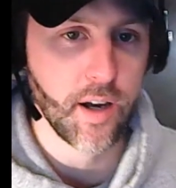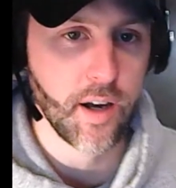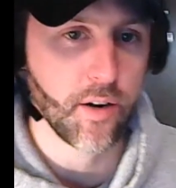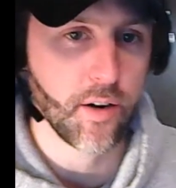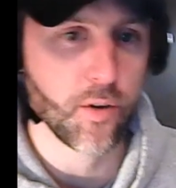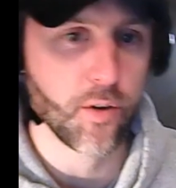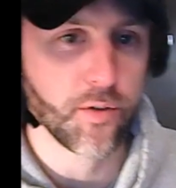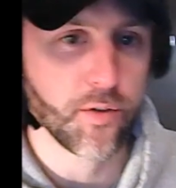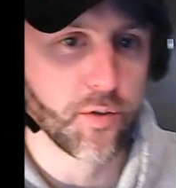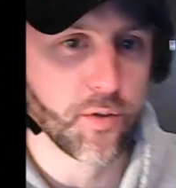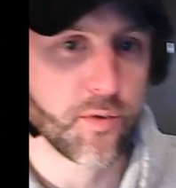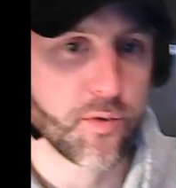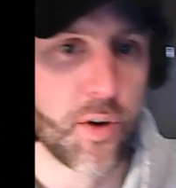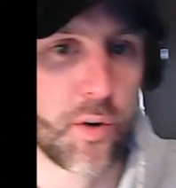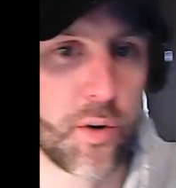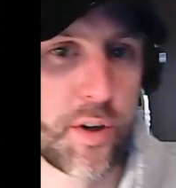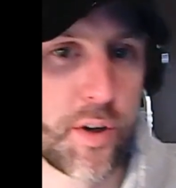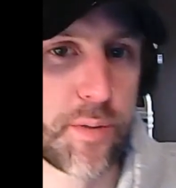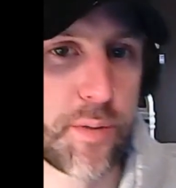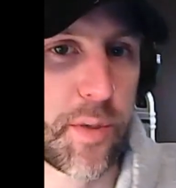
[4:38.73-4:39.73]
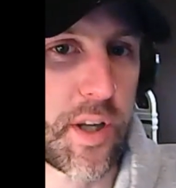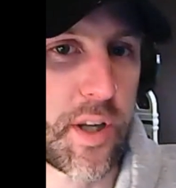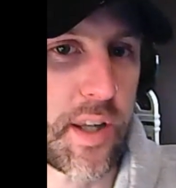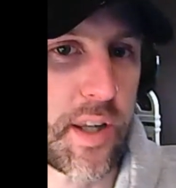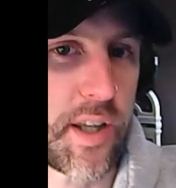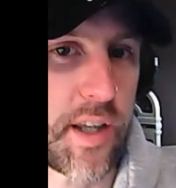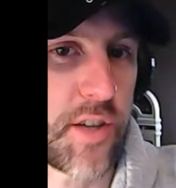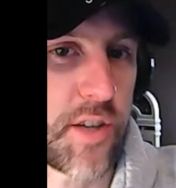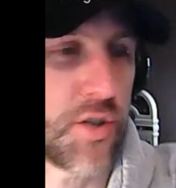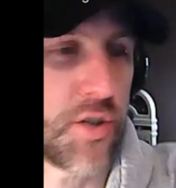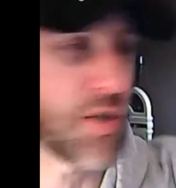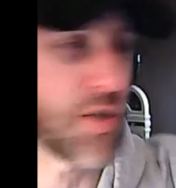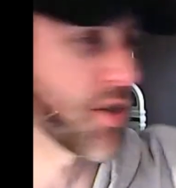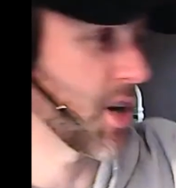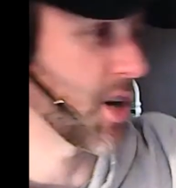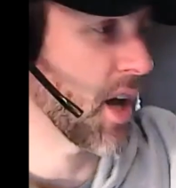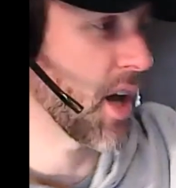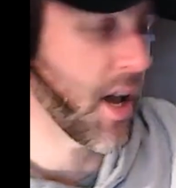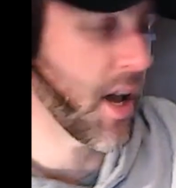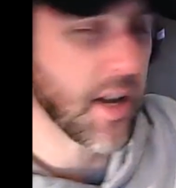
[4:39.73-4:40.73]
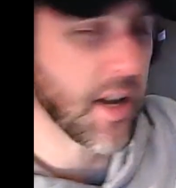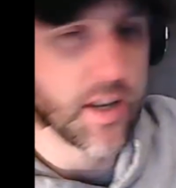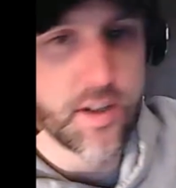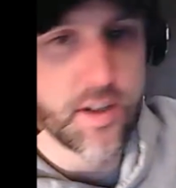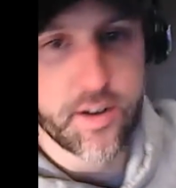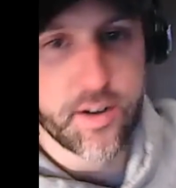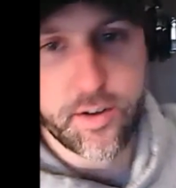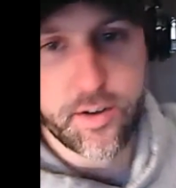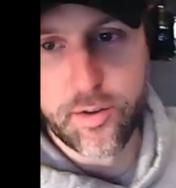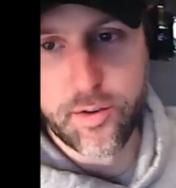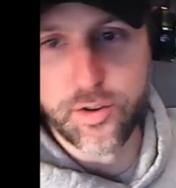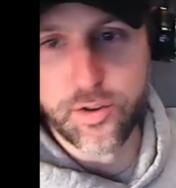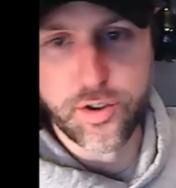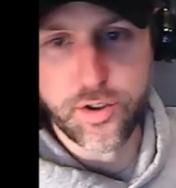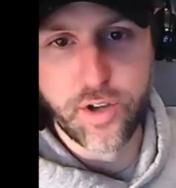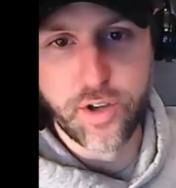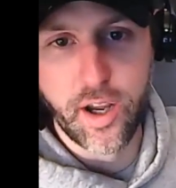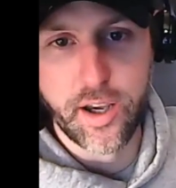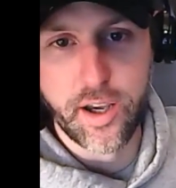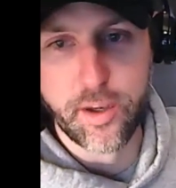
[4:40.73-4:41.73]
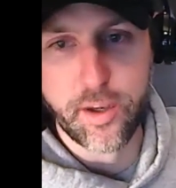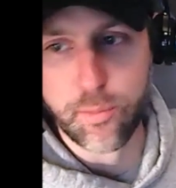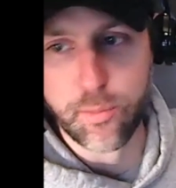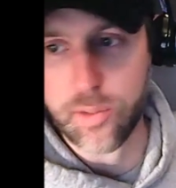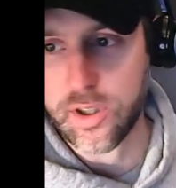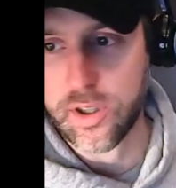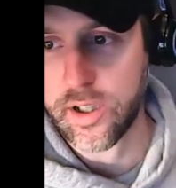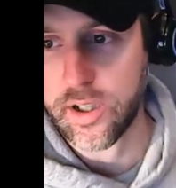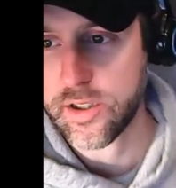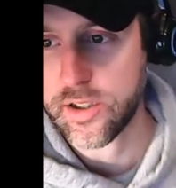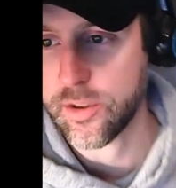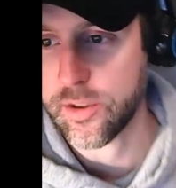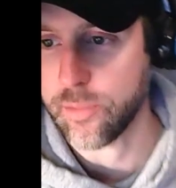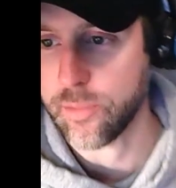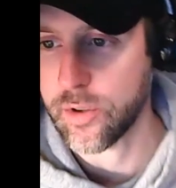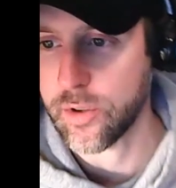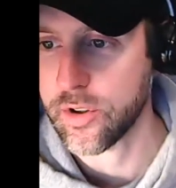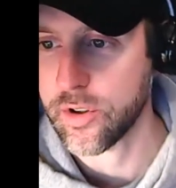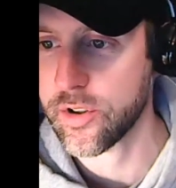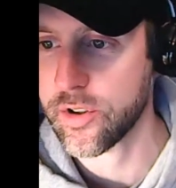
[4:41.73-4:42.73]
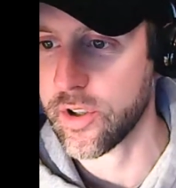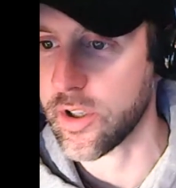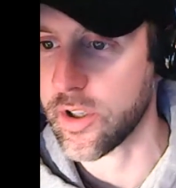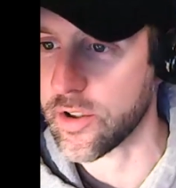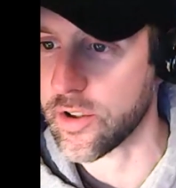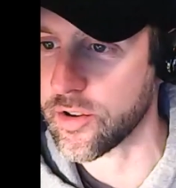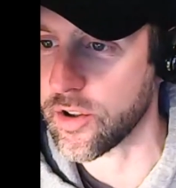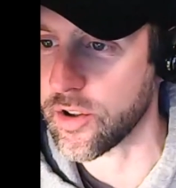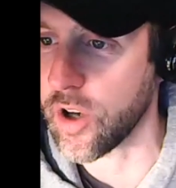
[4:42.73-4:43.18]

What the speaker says: I don't know if you noticed, but the giant Blixa bush is